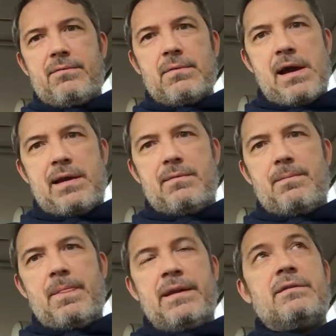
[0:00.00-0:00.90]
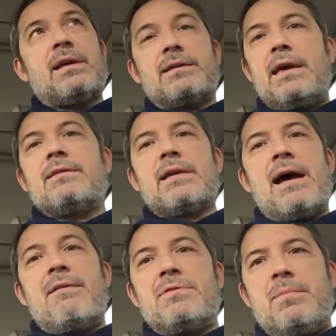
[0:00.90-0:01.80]
right? And he's like, yes, I
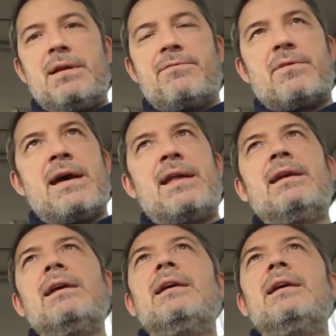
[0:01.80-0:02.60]
have the money for that.